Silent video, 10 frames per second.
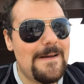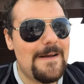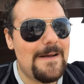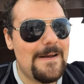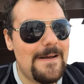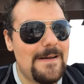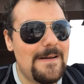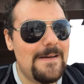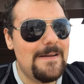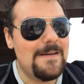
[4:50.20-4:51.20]

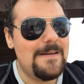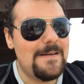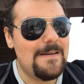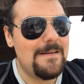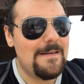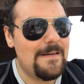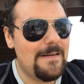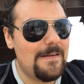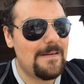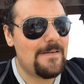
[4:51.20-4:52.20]
ah,
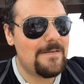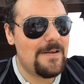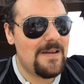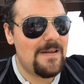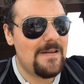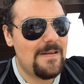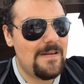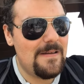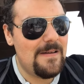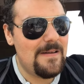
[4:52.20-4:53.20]
there you go there,
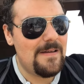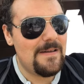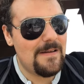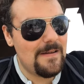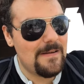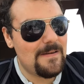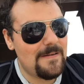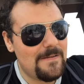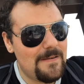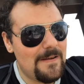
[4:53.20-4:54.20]
there you
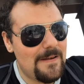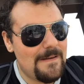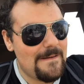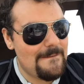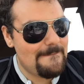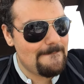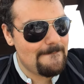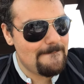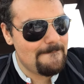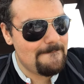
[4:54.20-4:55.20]
go there.
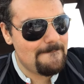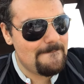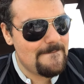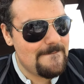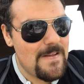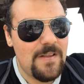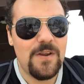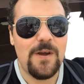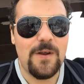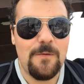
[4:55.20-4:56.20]
Um,
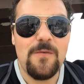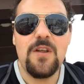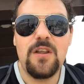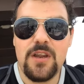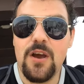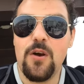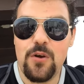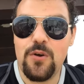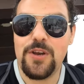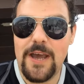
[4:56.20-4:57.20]
no, no,
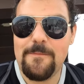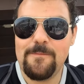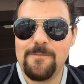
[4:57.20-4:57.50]
Nihongo de.